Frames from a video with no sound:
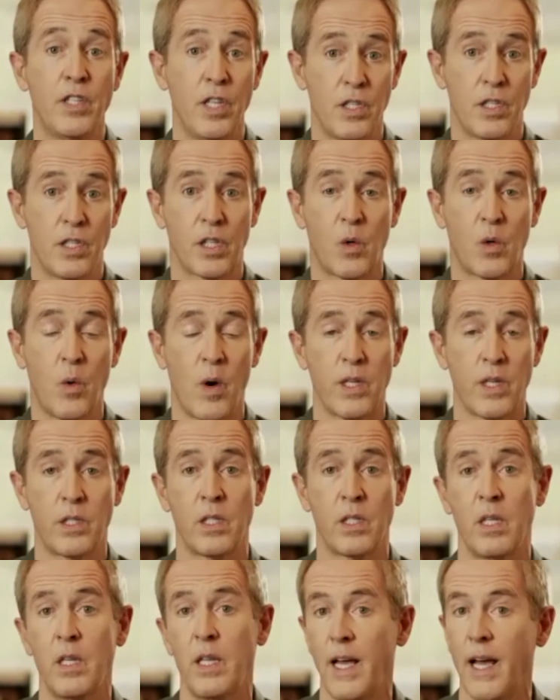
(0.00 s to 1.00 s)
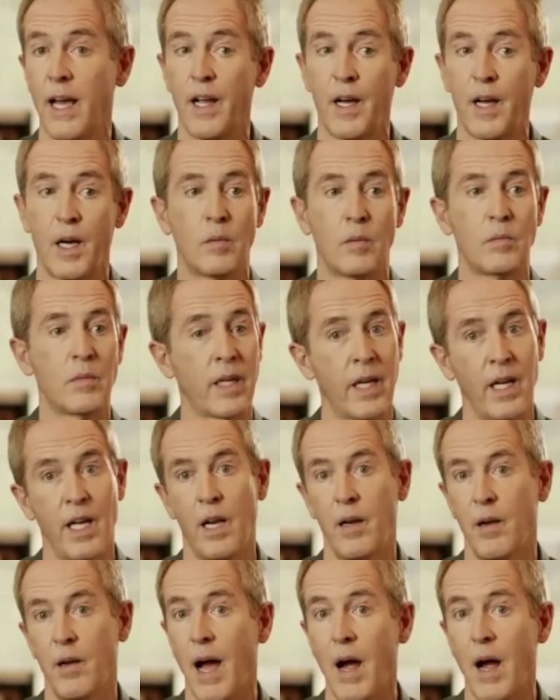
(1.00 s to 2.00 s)
is a question that,
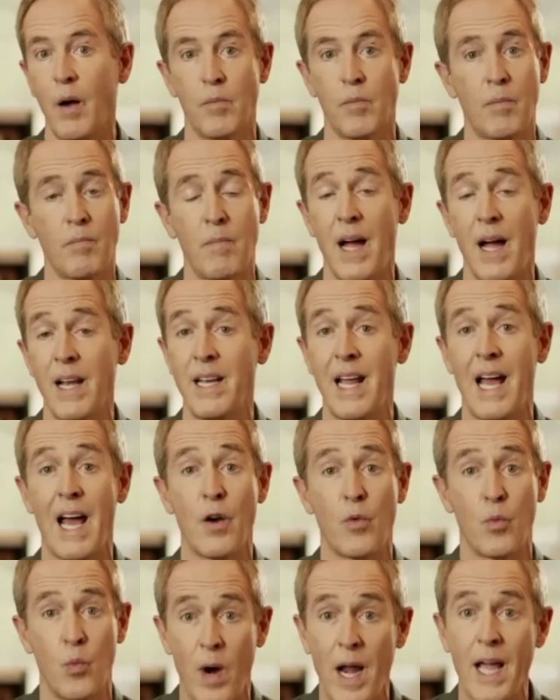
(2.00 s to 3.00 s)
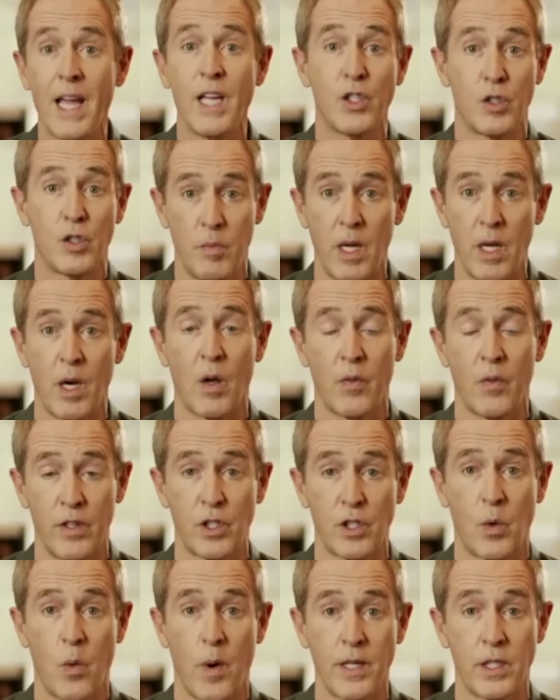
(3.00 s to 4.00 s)
again, my dad raised me on this
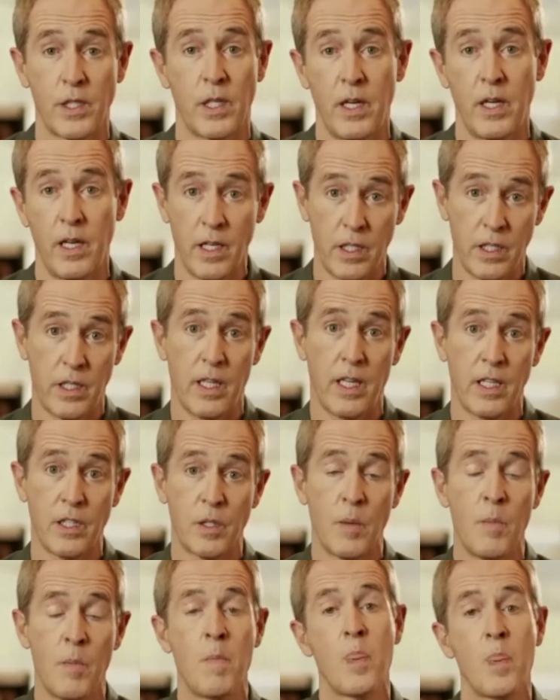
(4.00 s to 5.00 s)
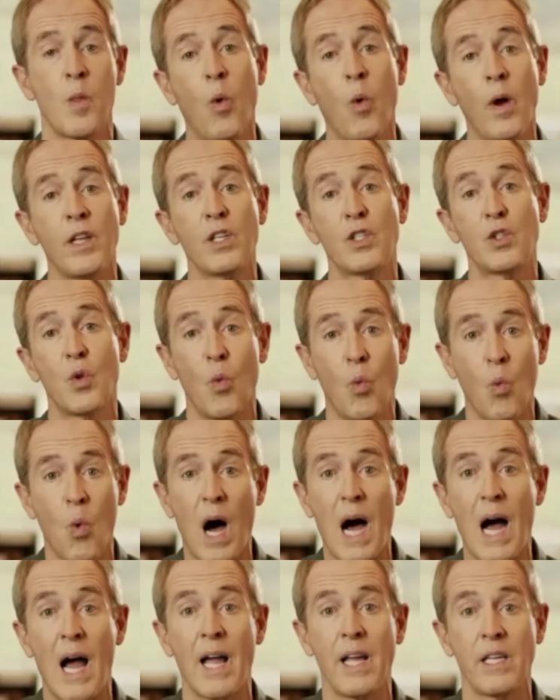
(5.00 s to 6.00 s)
question, and it's this: what is the
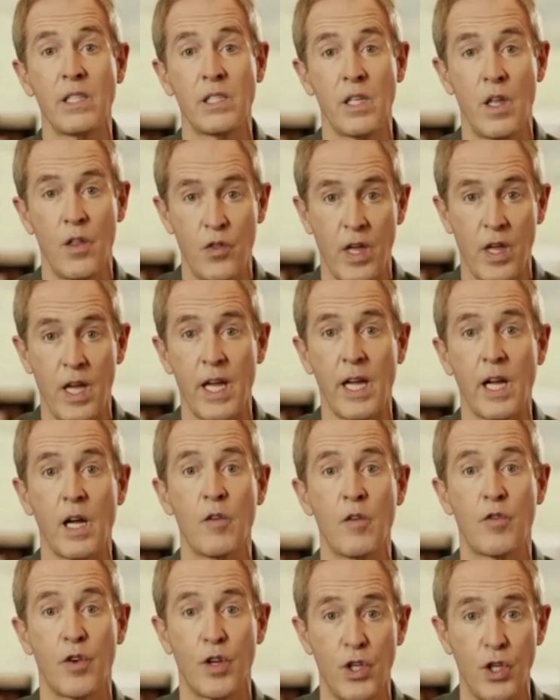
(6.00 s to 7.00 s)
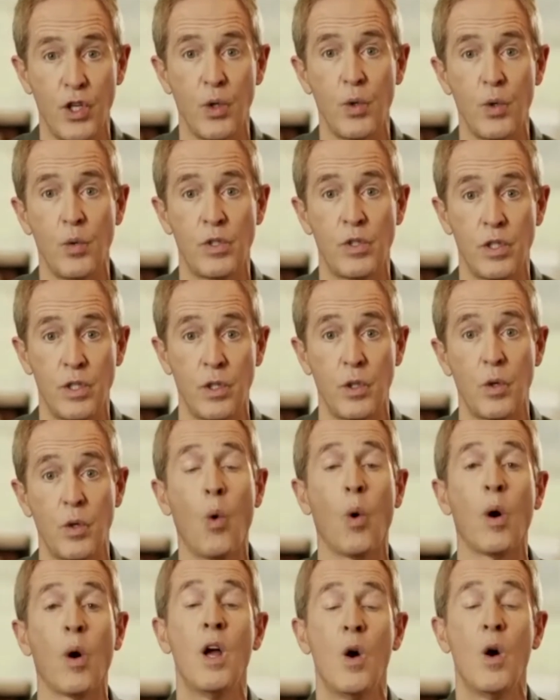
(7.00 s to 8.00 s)
wise thing for you to do?
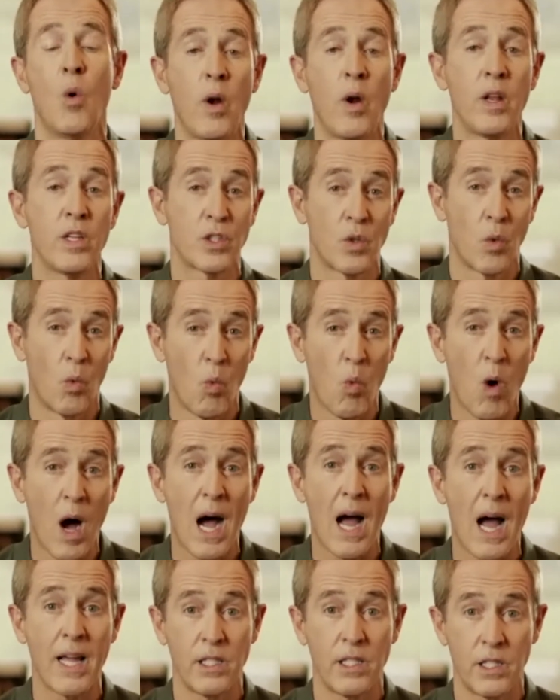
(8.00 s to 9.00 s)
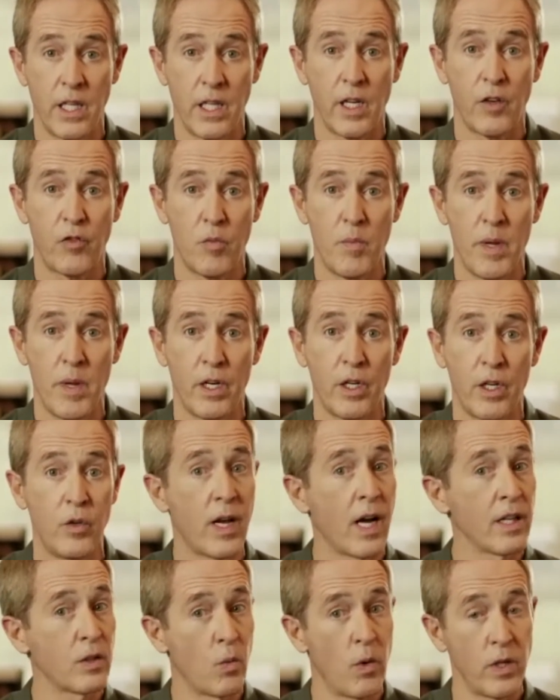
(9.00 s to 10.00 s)
Or what is the wise thing for me to do?
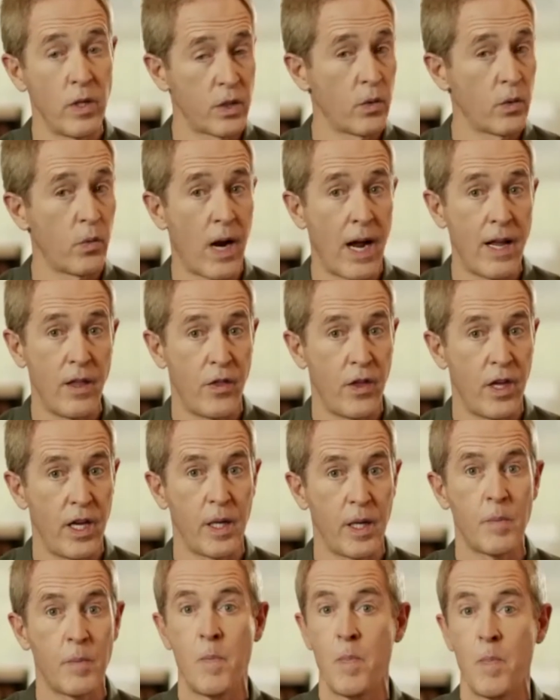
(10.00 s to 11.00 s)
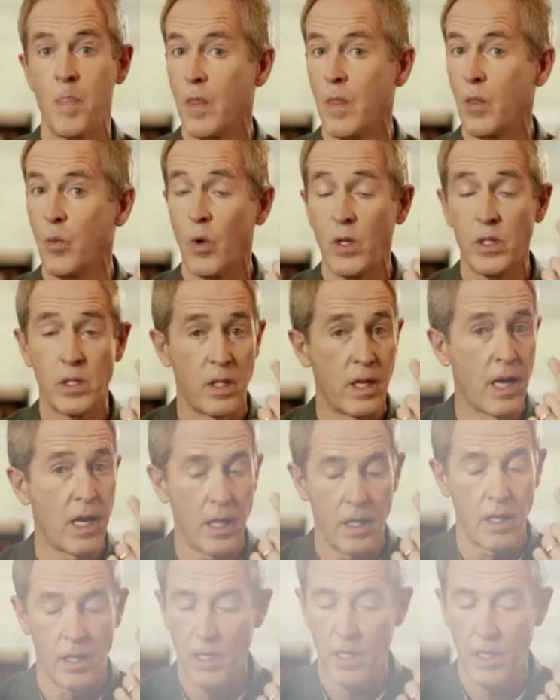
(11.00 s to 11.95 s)
Not what's the right thing, what's not